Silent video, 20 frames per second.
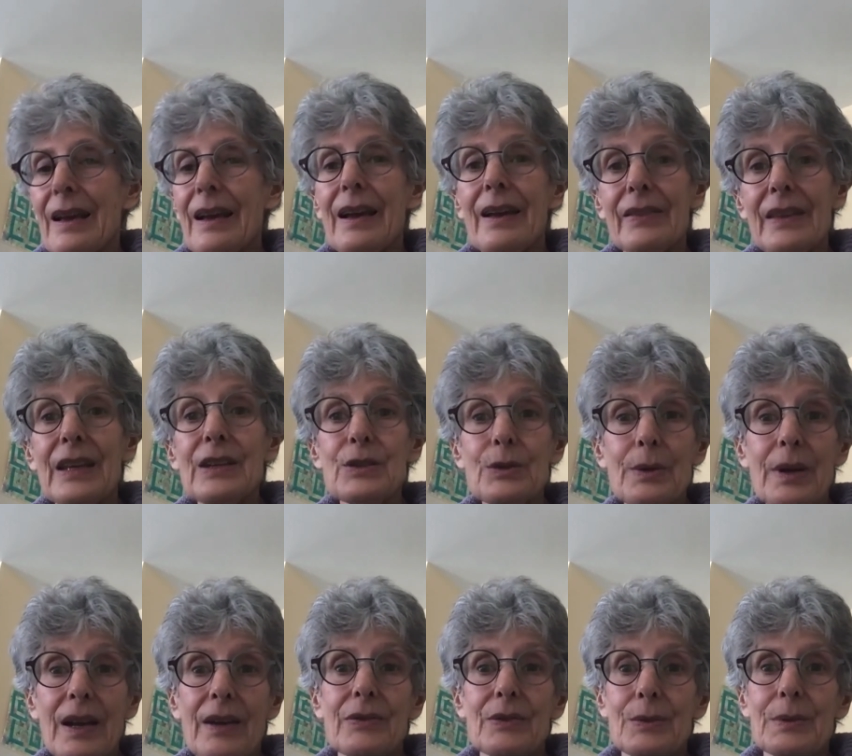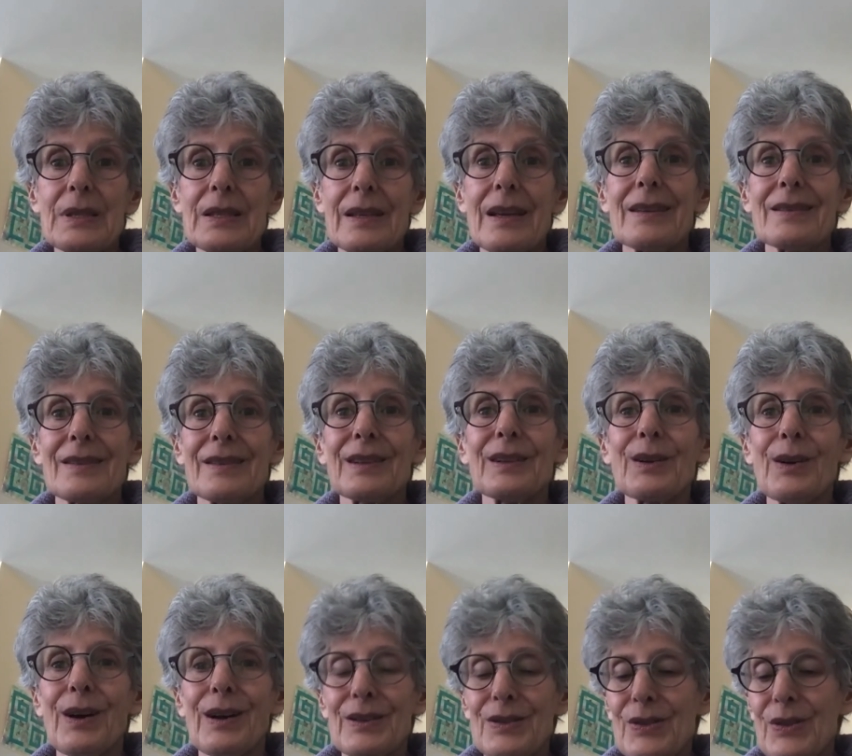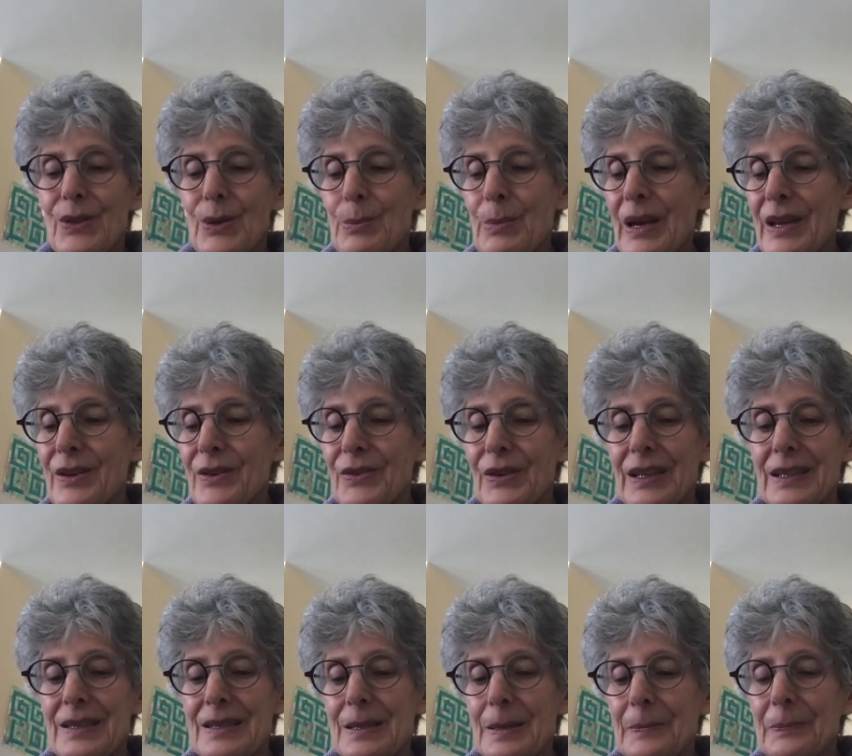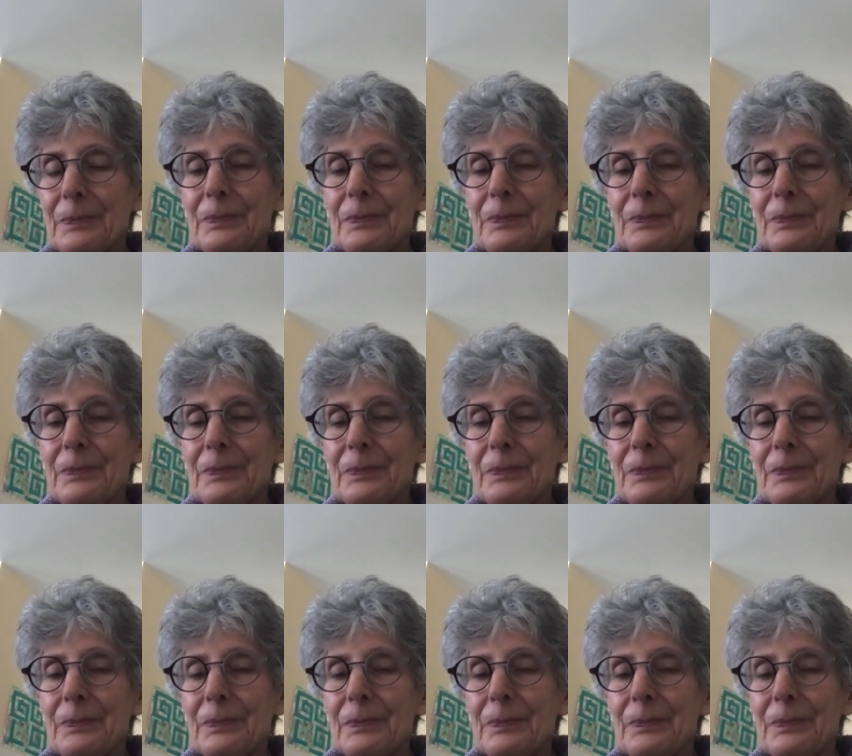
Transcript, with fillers: and they do have to assess the costs and the benefits.